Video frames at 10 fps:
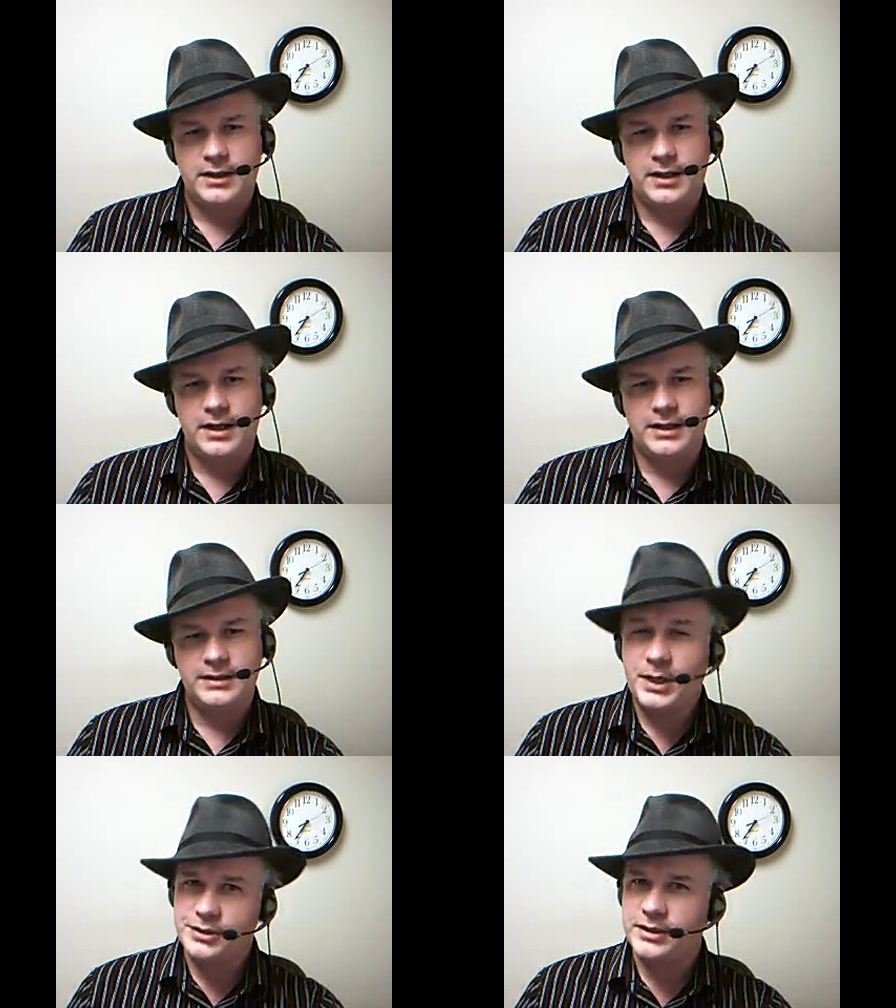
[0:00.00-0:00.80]

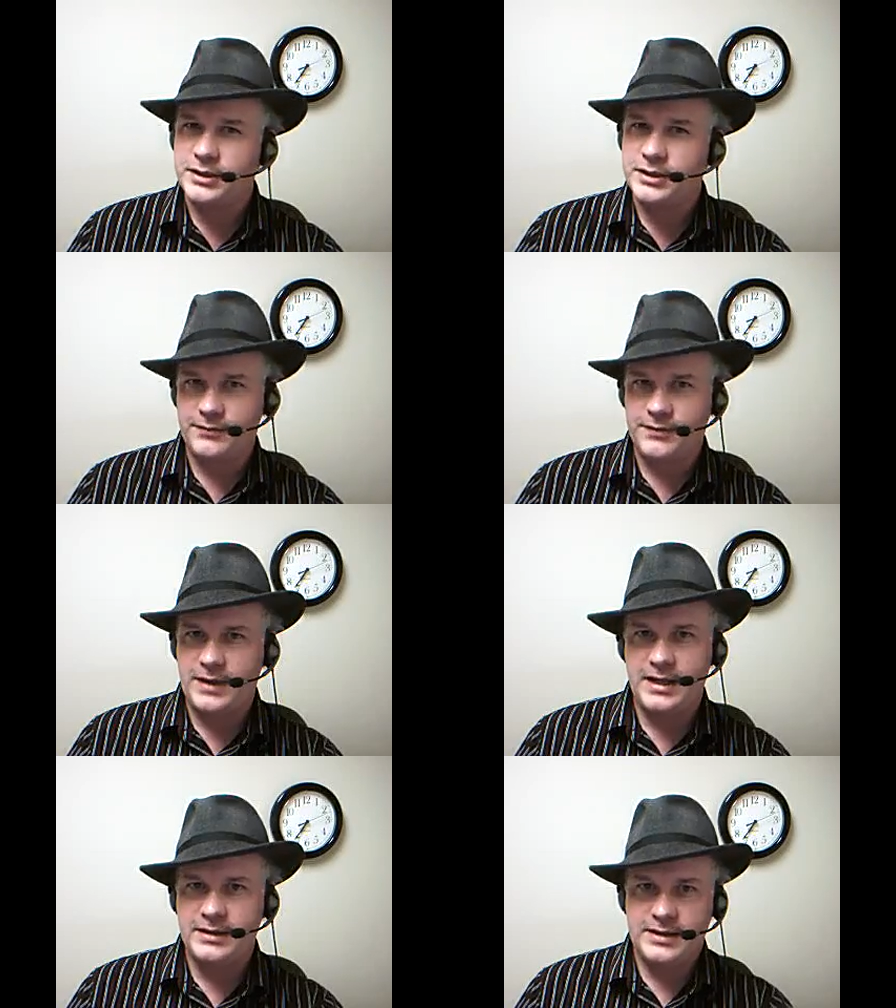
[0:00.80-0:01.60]
especially if
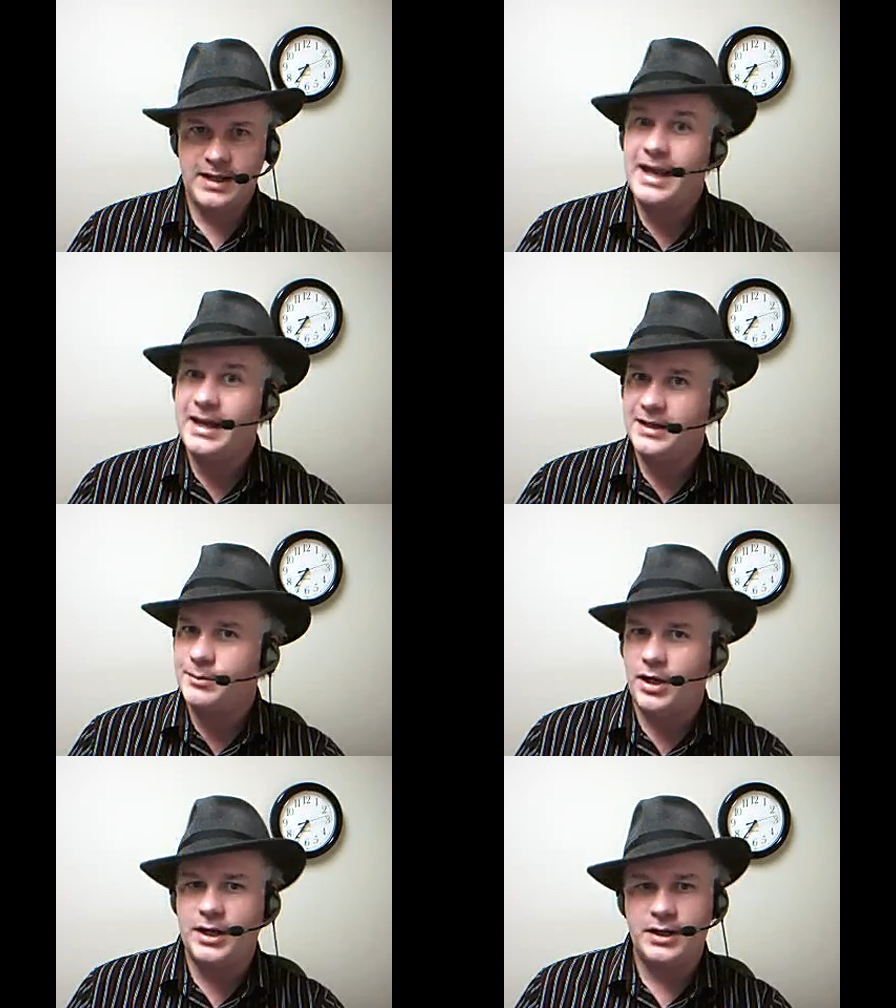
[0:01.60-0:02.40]
they hated the
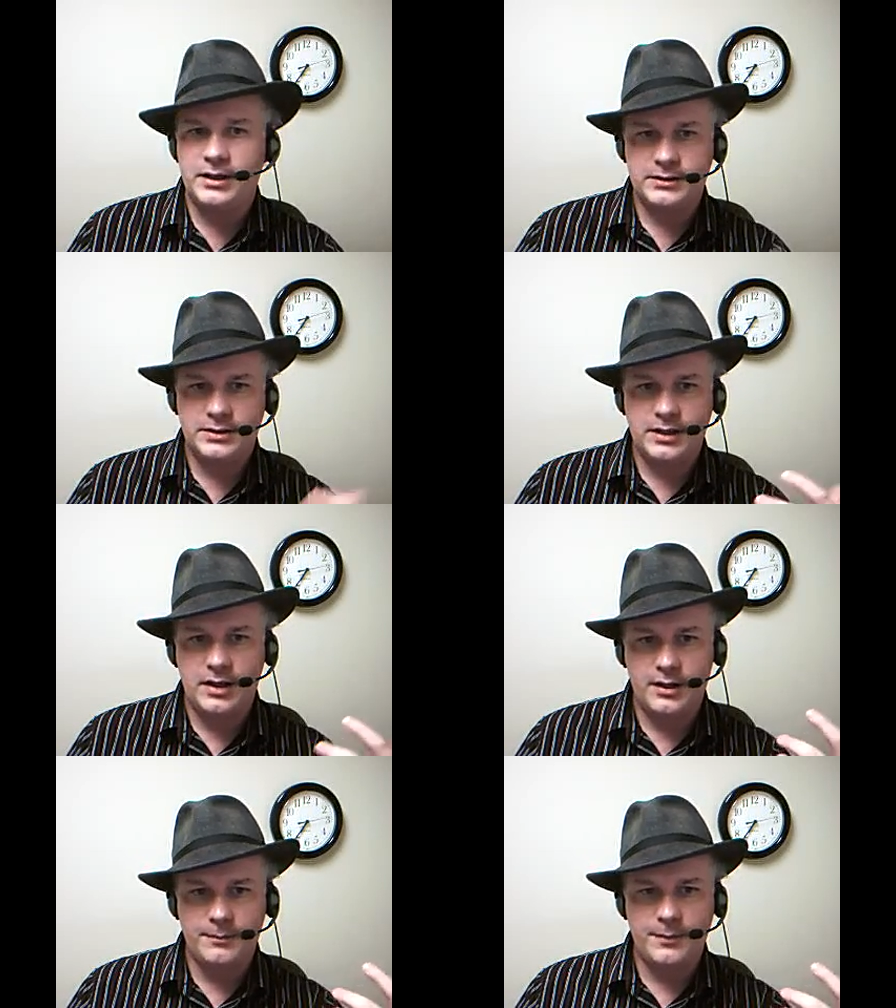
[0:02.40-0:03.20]
product,
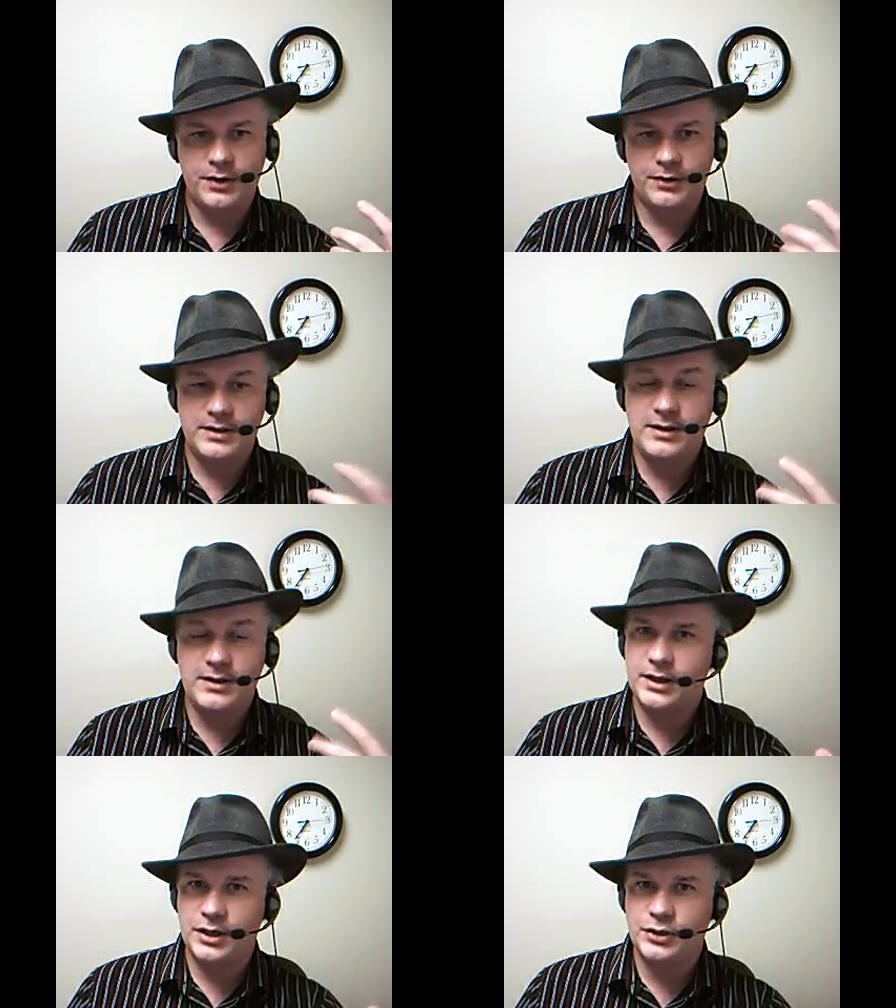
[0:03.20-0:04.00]
they're
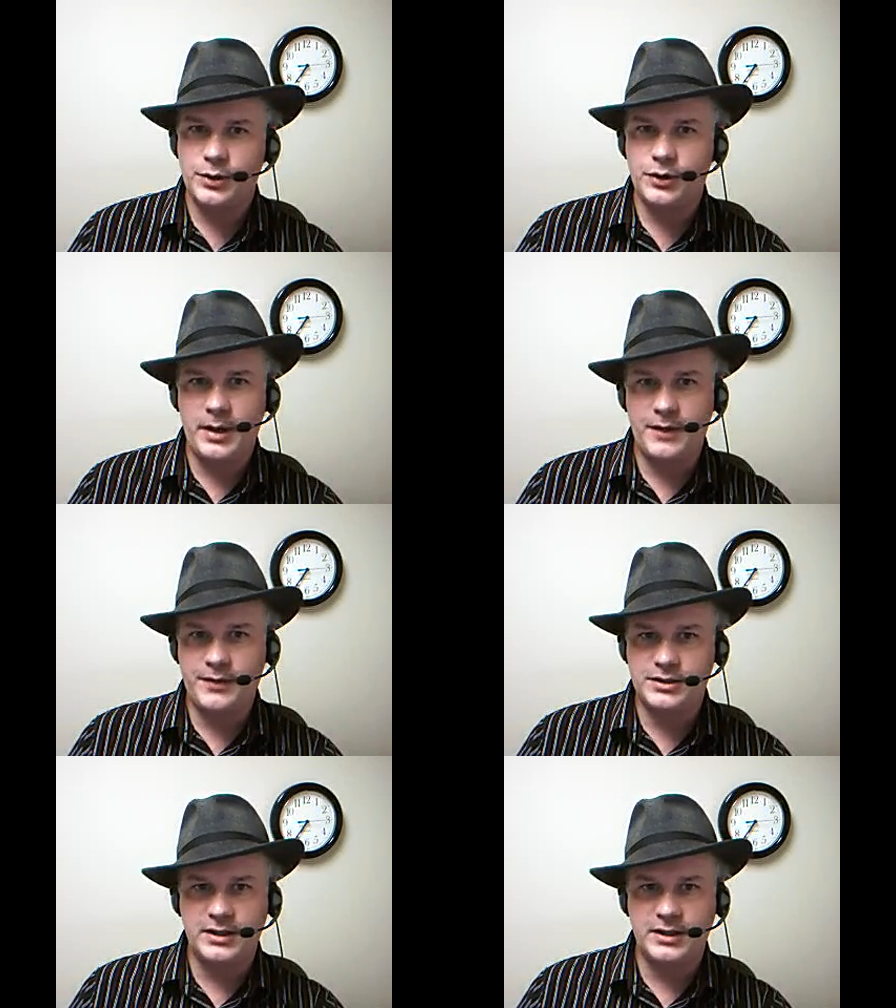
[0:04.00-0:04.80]
definitely going to Twitter about
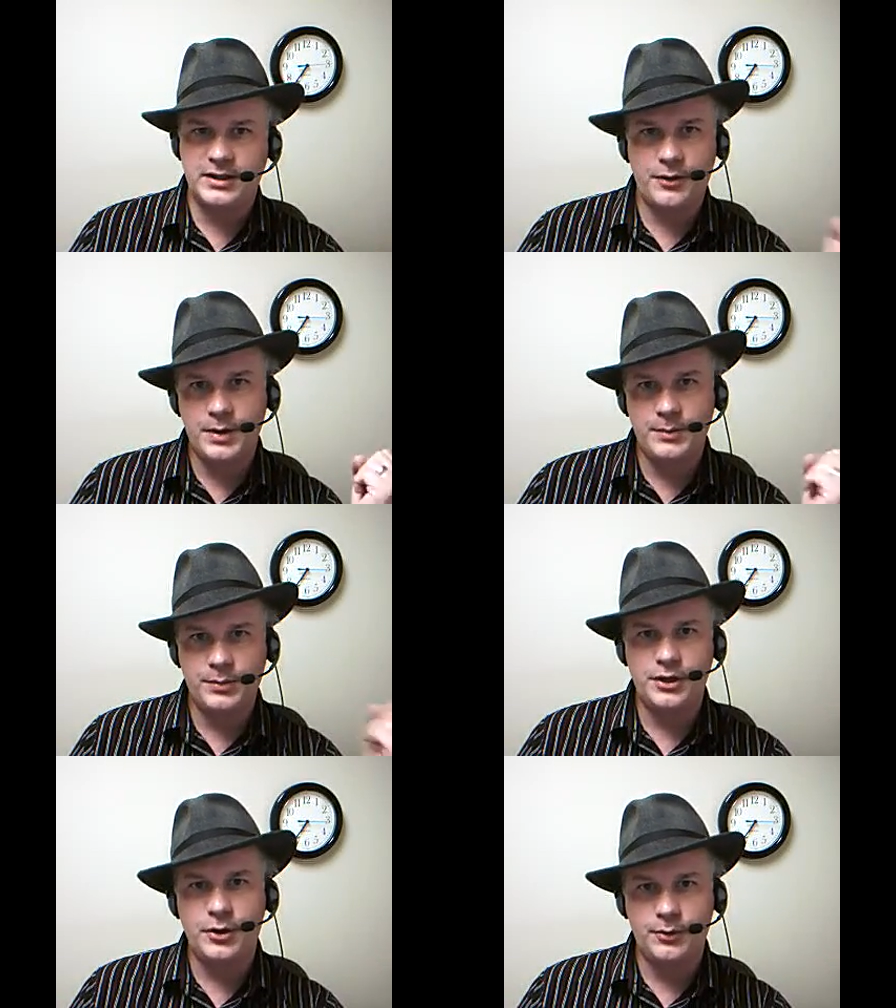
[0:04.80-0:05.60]
that to let other
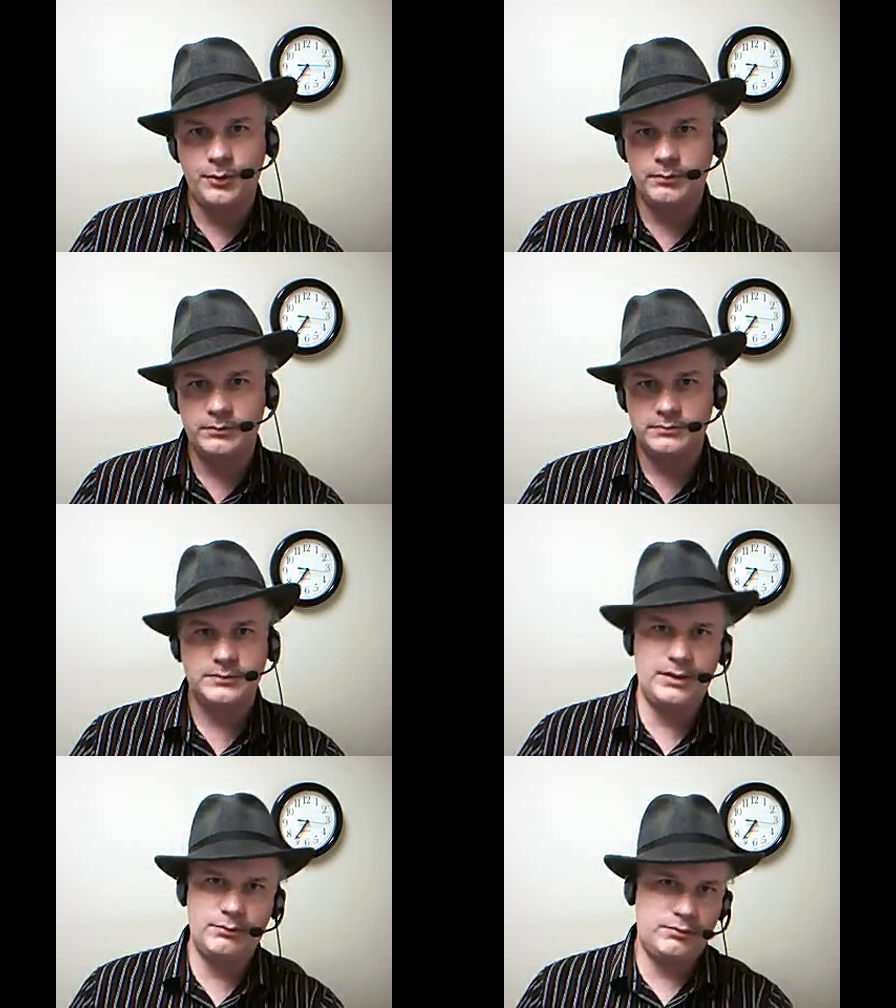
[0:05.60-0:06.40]
people know,
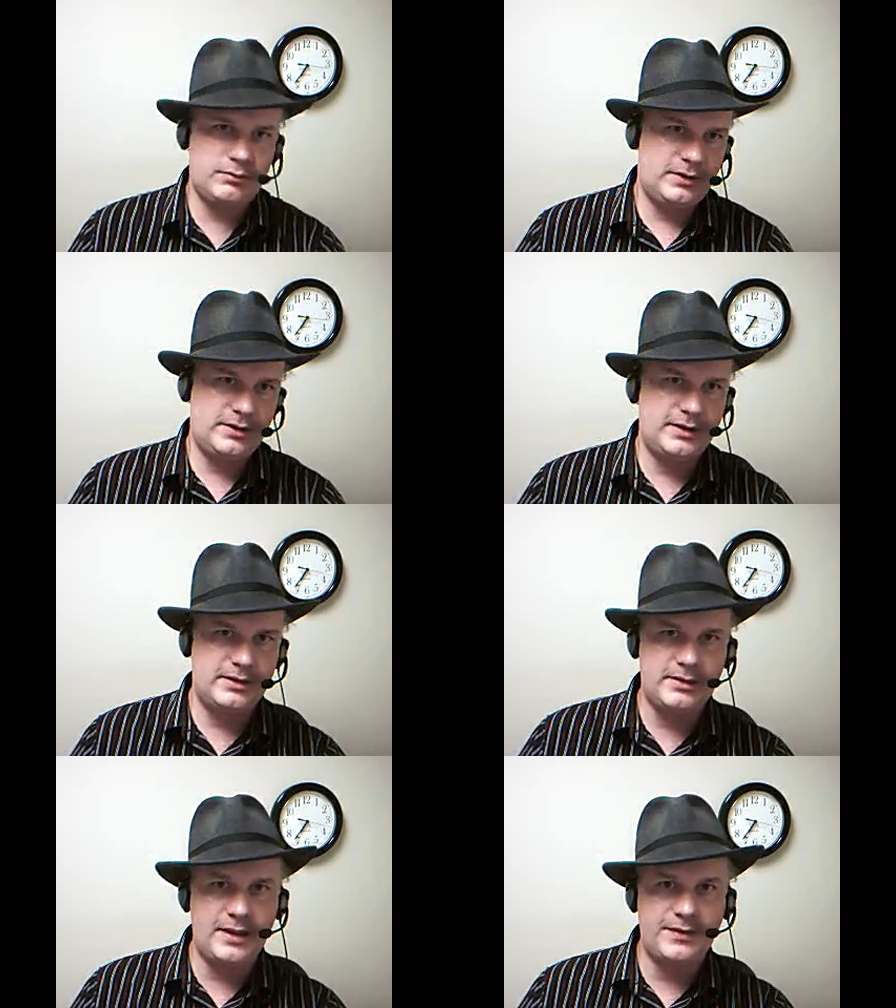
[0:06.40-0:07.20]

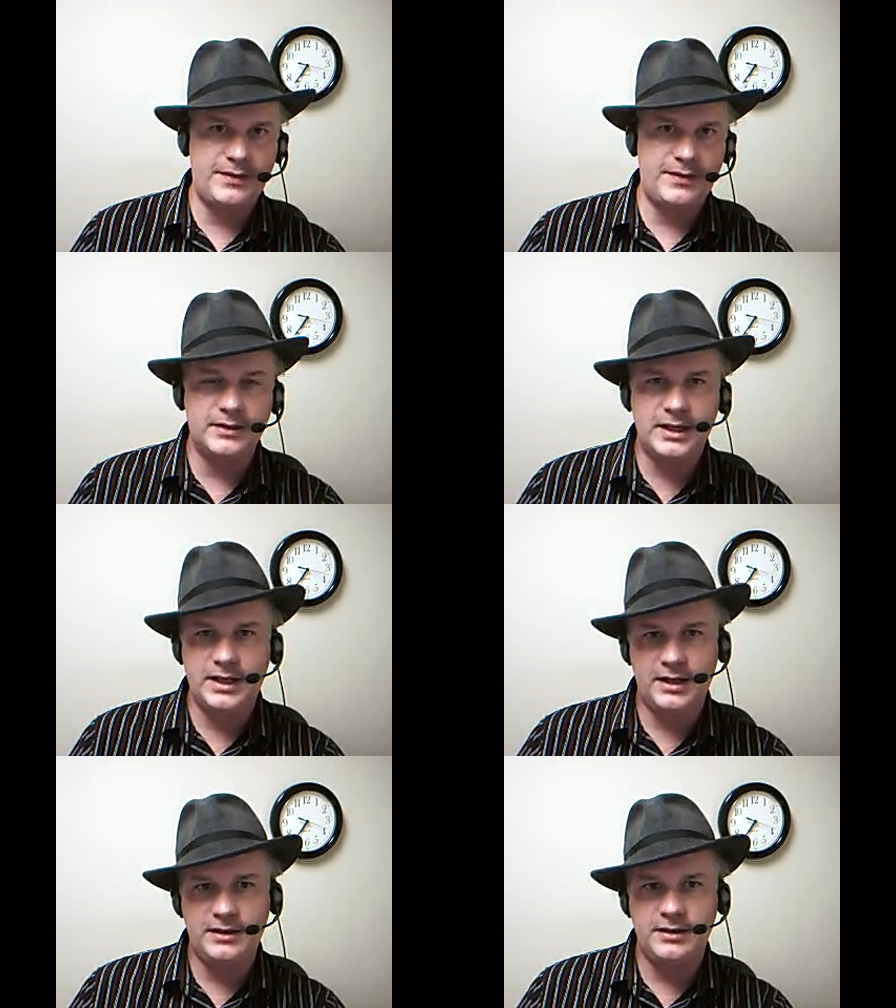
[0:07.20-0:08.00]
that they didn't
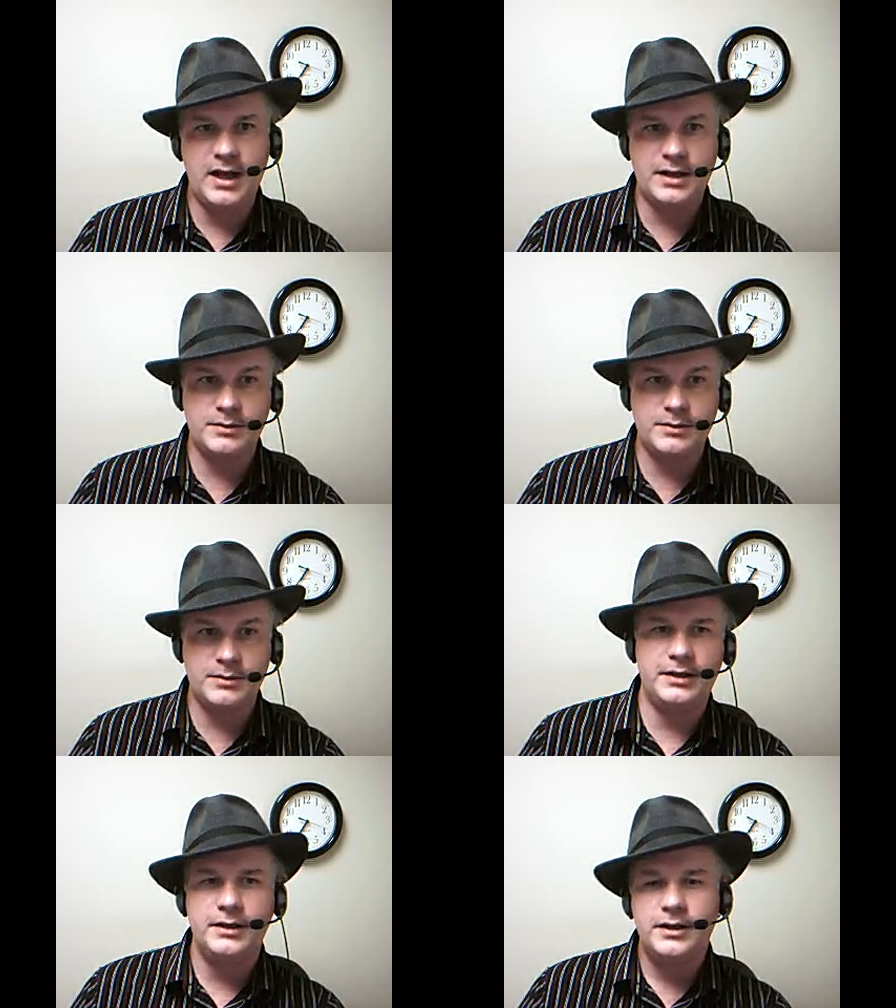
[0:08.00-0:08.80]
like it and not to
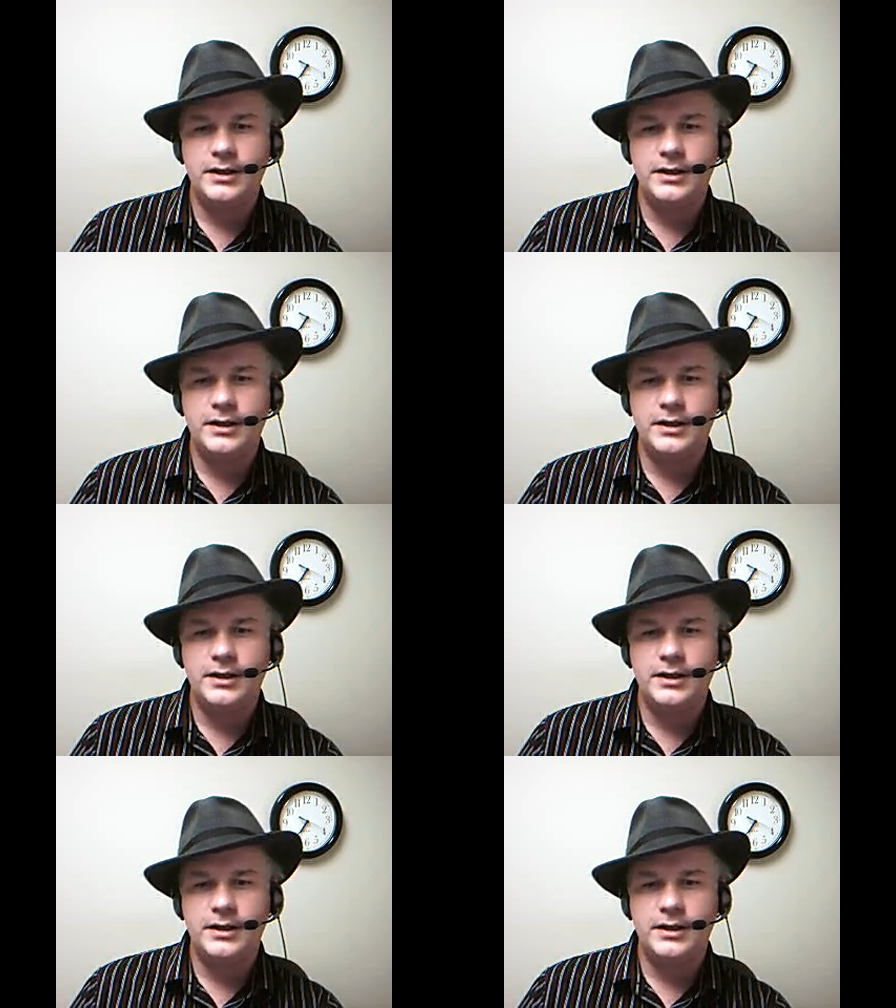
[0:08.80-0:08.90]
buy it.